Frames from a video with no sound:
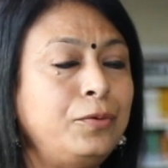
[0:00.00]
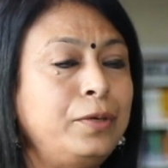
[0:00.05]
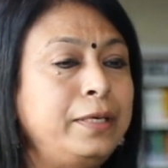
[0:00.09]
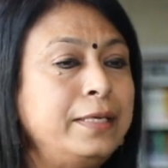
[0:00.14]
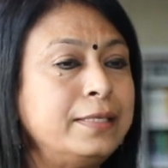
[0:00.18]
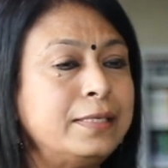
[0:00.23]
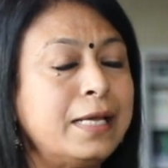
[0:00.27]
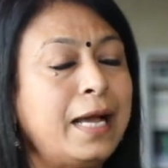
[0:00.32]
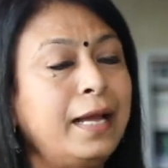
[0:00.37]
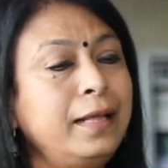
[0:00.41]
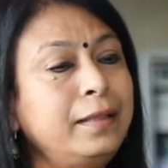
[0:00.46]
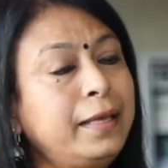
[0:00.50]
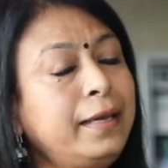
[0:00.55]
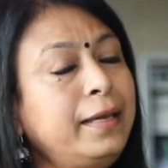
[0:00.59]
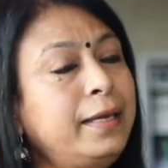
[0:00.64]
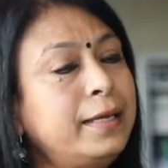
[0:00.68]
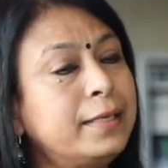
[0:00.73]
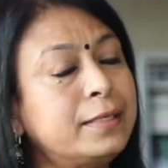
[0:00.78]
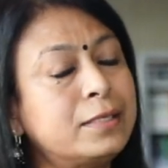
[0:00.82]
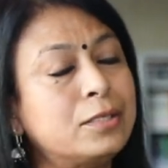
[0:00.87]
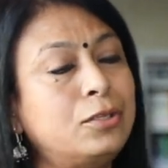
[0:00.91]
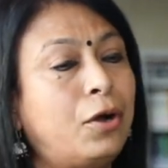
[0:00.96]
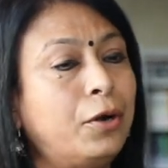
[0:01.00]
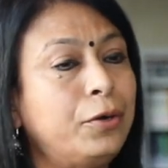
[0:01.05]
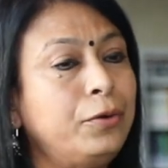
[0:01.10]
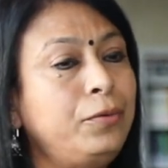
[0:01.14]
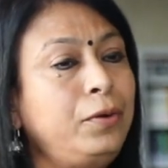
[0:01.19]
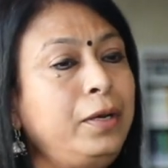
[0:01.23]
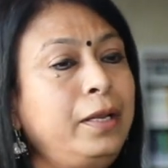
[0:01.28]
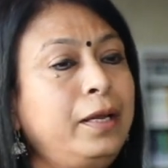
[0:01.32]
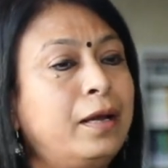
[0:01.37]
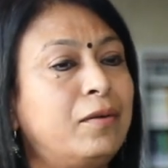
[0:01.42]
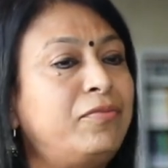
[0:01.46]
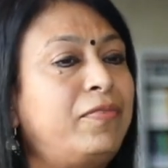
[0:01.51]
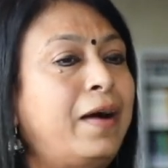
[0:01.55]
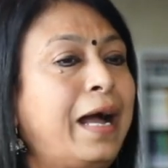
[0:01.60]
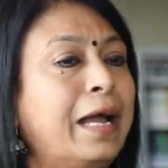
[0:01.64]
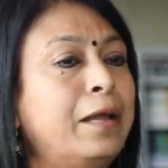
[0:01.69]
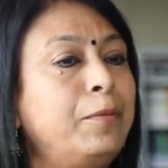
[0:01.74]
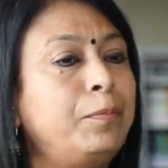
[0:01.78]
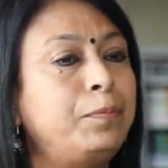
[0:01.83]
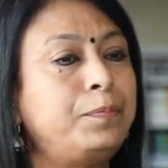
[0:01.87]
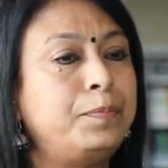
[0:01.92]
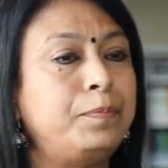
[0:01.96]
design thinking is not only a
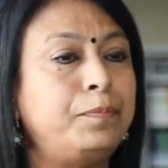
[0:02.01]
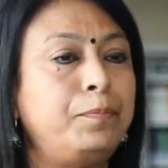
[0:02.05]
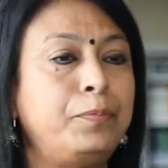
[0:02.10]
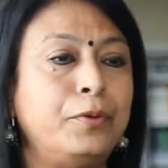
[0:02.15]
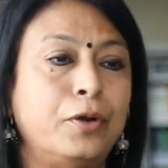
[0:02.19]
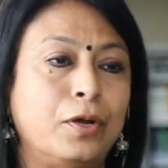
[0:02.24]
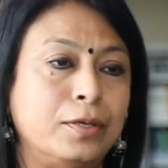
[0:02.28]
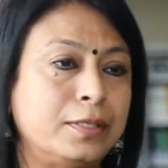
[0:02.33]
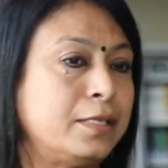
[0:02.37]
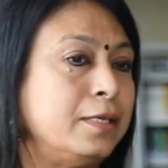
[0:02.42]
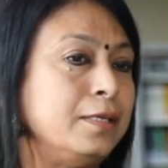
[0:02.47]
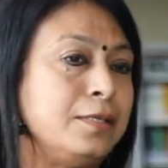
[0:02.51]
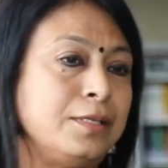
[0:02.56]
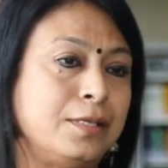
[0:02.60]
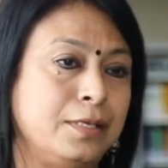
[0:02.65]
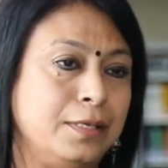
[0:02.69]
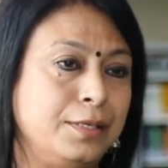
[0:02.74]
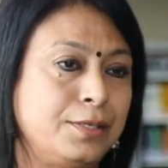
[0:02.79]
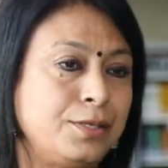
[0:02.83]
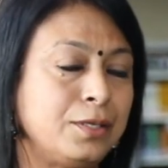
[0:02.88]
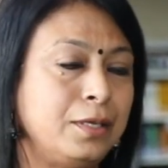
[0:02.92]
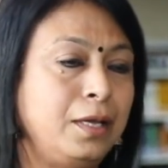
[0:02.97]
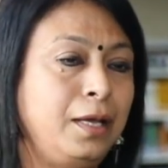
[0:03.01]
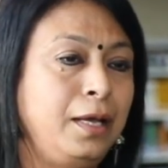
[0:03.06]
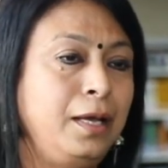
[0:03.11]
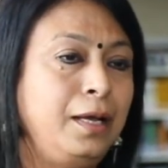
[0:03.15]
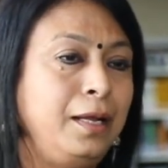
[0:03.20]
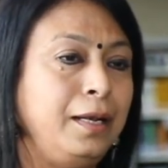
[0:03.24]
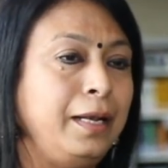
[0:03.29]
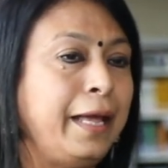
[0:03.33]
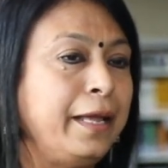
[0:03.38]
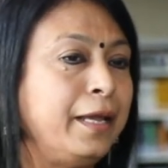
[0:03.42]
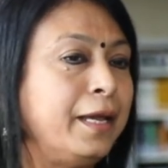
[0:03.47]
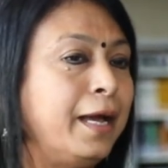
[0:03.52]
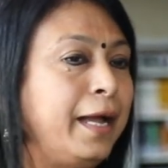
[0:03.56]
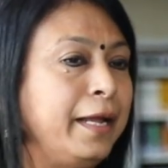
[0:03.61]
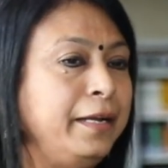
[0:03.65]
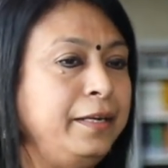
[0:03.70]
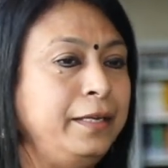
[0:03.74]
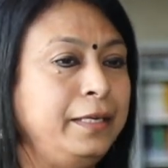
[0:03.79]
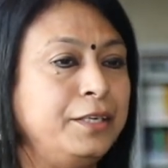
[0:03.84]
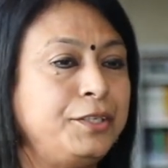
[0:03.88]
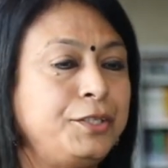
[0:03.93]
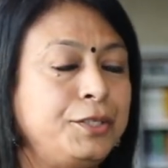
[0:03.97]
5 processes like
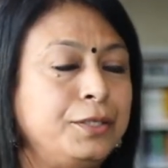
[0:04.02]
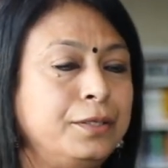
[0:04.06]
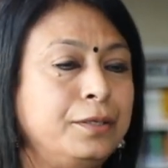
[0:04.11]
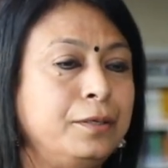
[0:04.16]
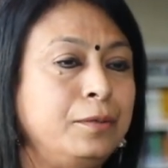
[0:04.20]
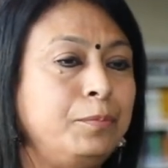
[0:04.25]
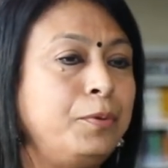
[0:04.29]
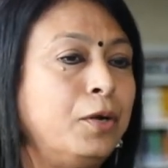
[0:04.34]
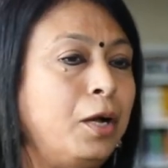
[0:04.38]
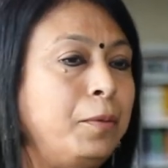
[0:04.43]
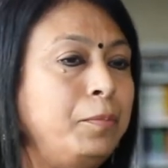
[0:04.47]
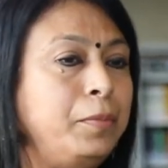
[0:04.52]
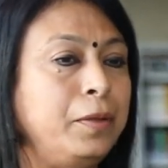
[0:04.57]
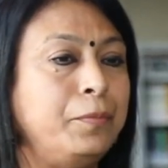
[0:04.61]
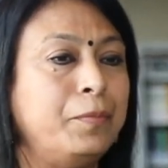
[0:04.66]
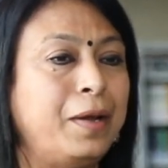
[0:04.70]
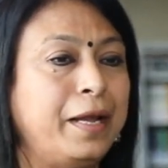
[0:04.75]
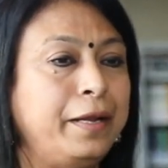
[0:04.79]
ideation, problem